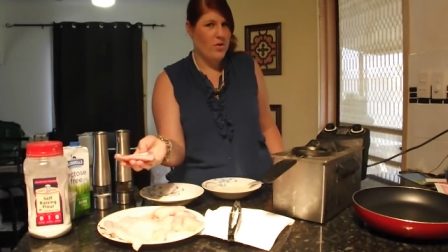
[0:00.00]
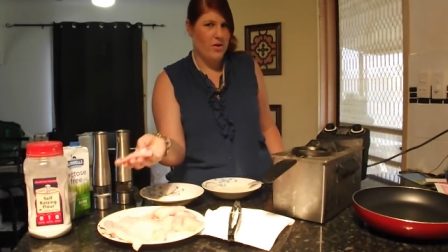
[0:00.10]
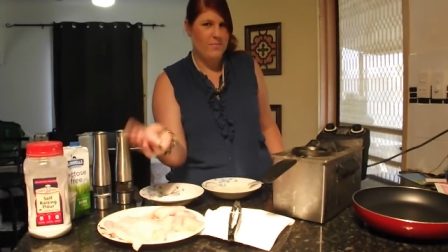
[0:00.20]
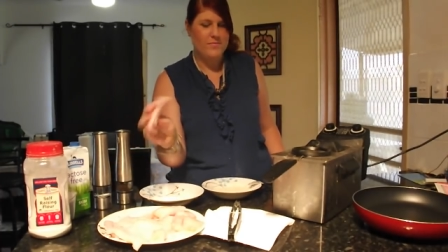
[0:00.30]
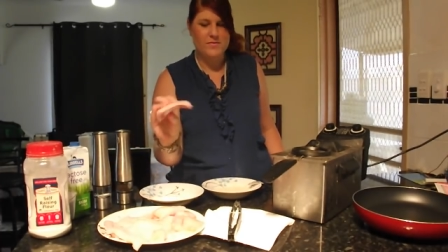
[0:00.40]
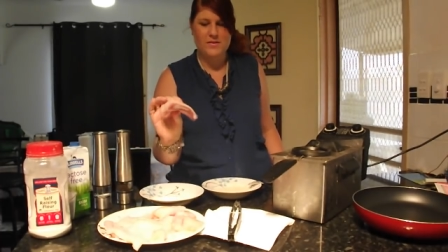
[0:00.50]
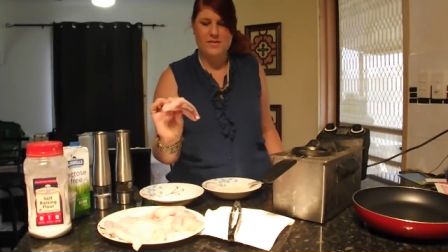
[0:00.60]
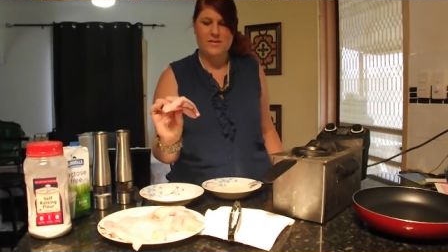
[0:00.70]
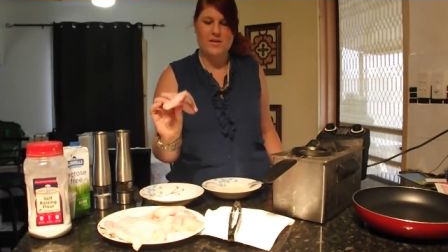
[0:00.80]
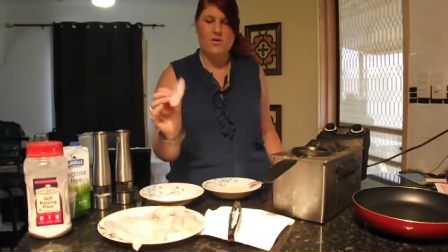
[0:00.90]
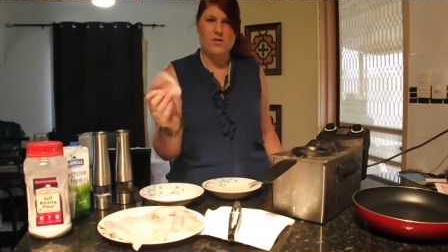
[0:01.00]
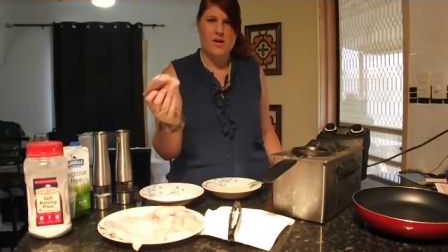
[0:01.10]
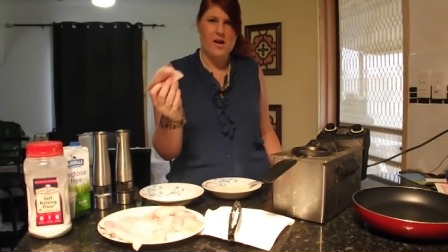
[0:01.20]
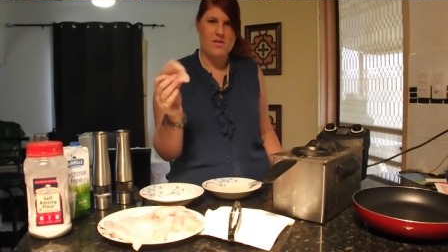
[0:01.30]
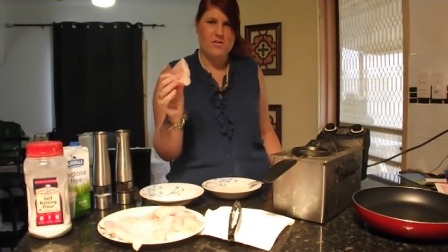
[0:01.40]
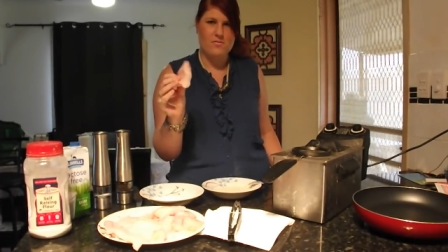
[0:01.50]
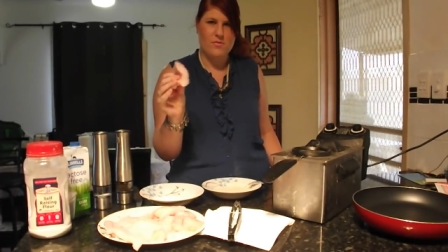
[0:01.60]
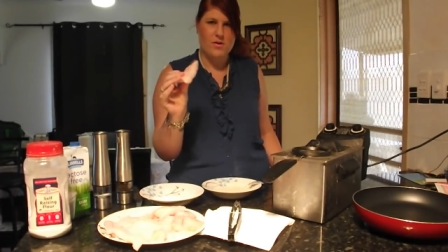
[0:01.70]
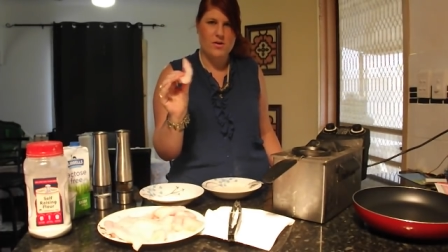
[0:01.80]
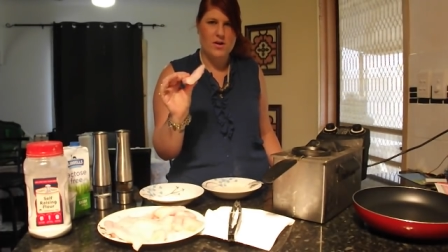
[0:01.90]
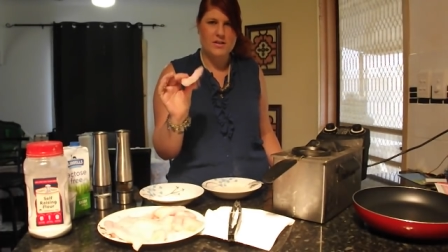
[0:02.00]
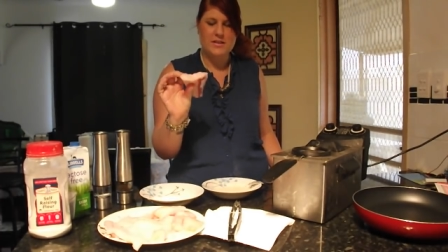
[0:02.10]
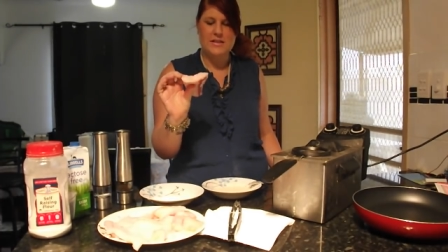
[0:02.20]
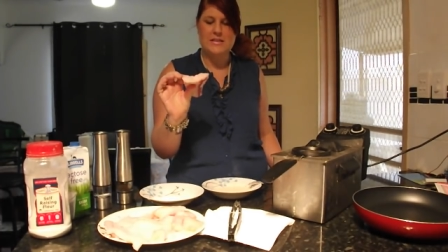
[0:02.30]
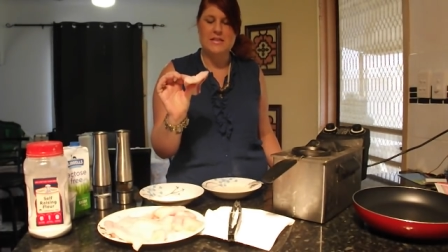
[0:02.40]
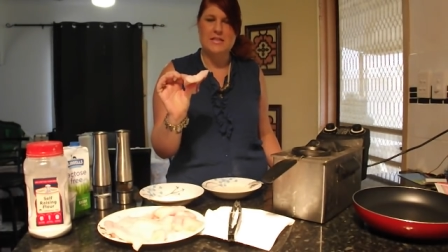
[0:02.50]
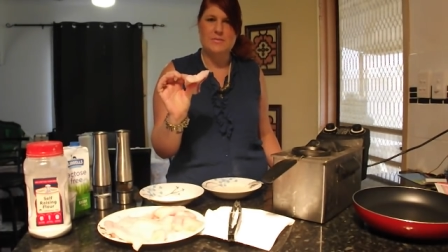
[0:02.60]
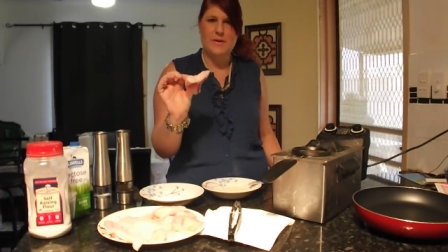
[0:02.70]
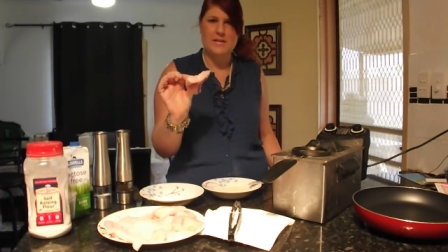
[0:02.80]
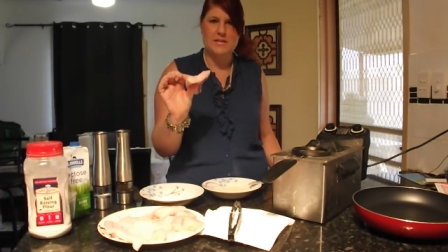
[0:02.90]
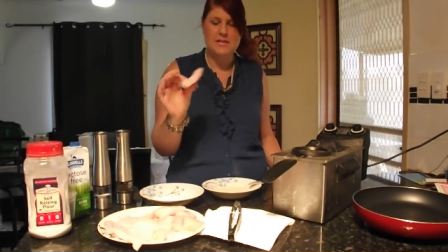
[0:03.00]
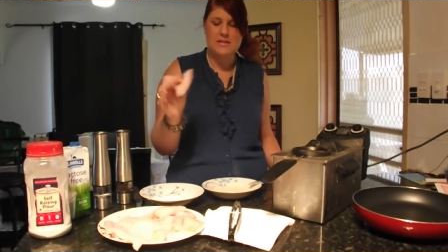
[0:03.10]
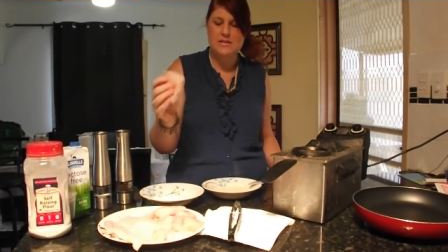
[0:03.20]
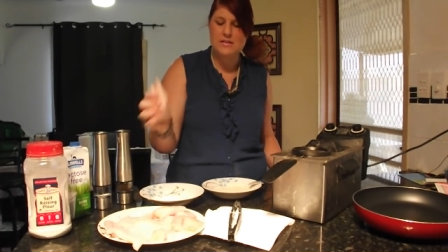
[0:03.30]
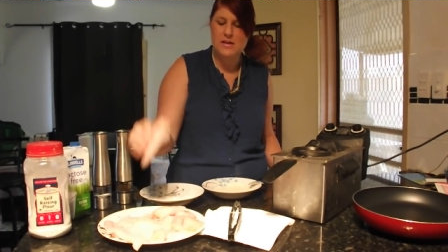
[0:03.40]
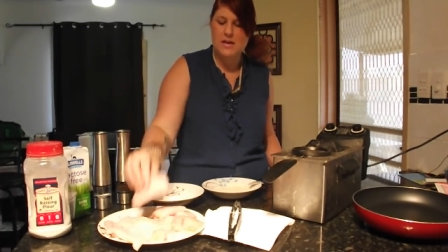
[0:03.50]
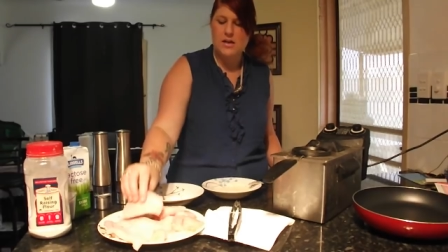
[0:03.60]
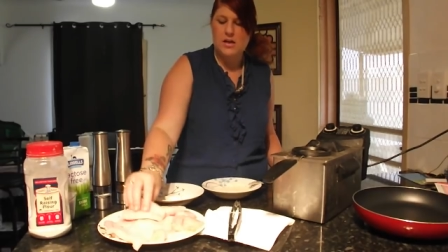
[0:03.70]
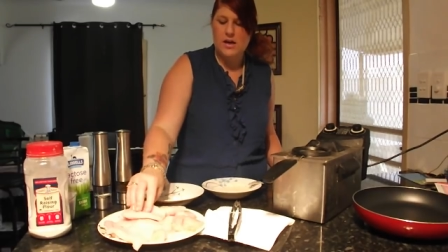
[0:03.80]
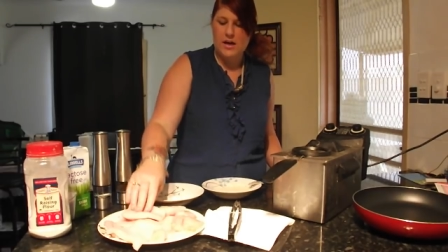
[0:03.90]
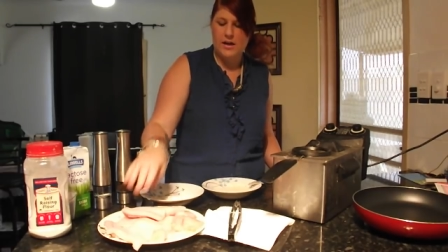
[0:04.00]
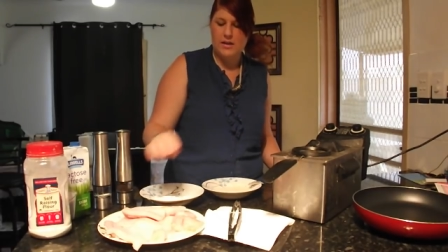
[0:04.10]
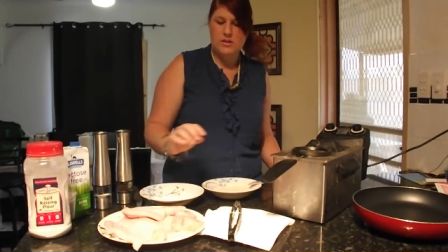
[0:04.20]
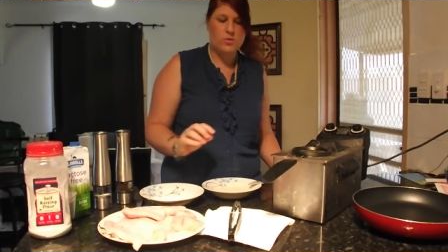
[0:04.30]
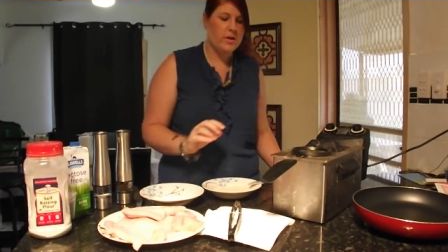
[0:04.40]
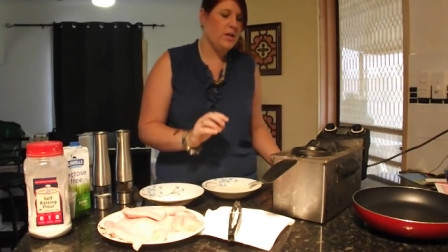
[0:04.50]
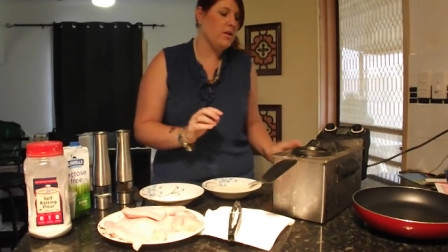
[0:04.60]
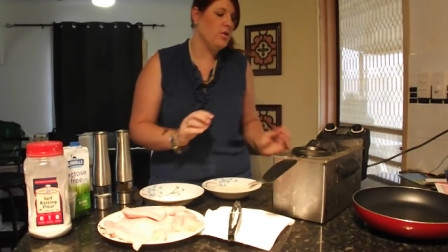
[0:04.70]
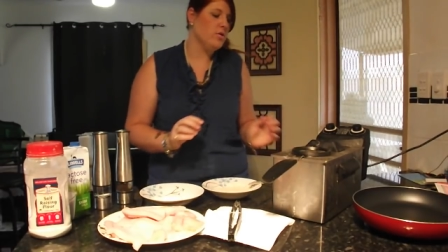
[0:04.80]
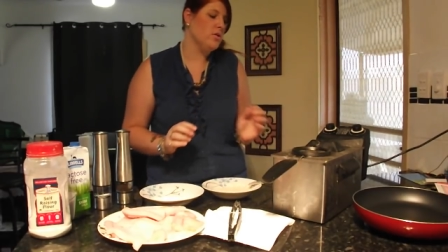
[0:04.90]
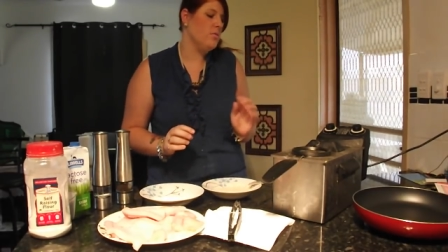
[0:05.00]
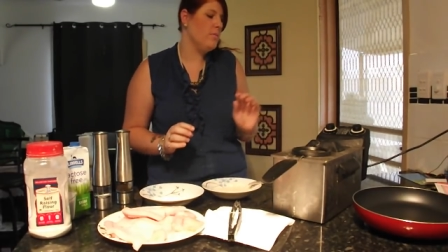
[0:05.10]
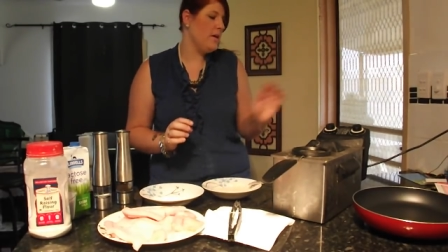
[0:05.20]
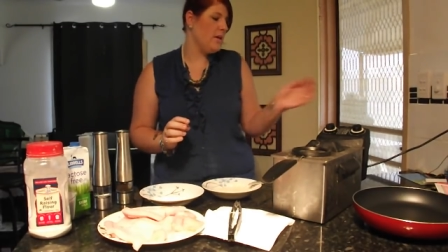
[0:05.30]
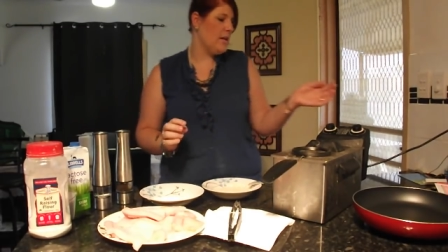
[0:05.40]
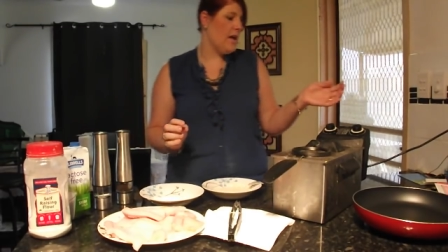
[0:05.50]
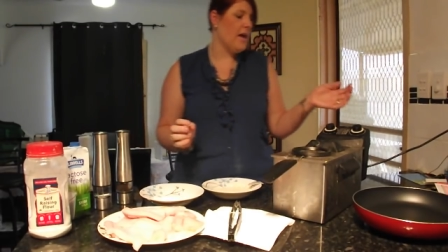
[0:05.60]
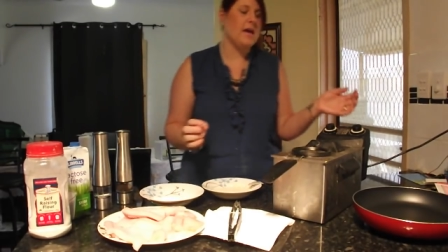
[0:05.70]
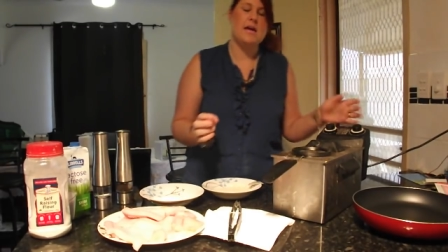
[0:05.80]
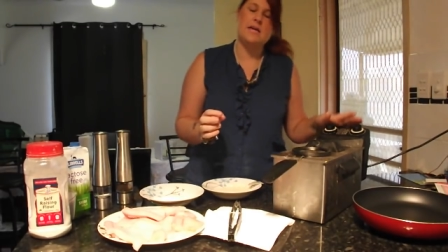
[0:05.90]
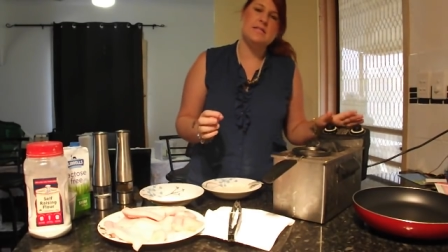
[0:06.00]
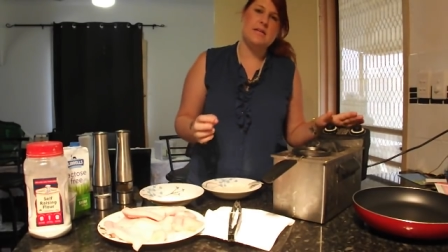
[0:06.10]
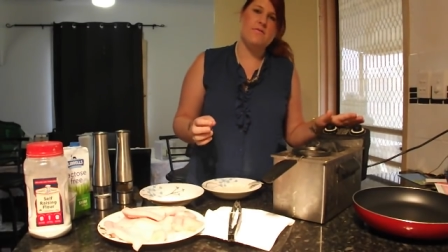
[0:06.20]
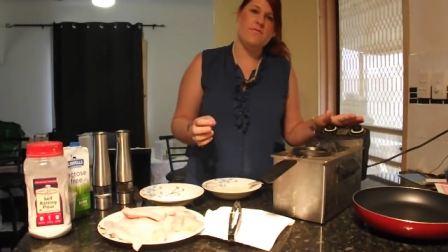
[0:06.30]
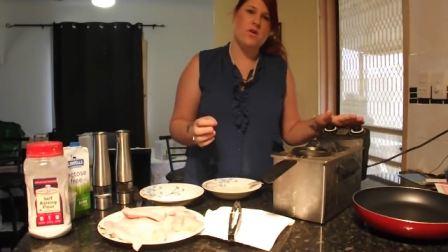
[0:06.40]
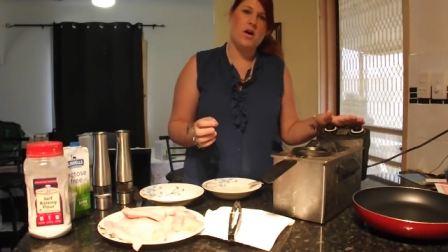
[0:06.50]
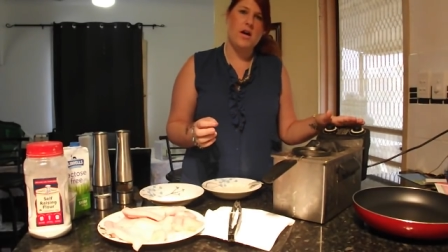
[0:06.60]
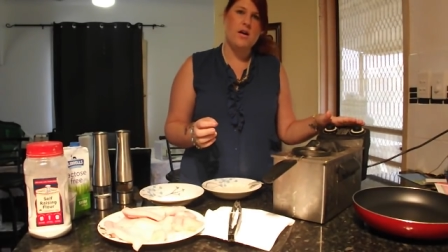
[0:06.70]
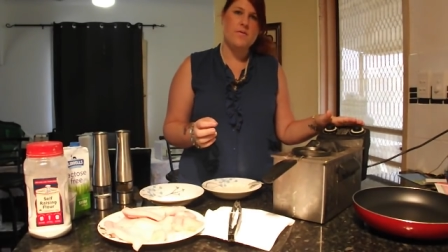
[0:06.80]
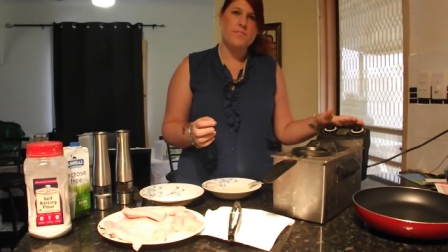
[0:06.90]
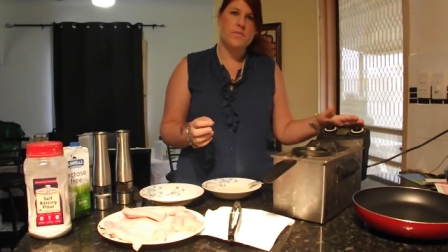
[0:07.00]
them, they'll cut them nicely into these pieces and we're going to cook them in a deep fryer.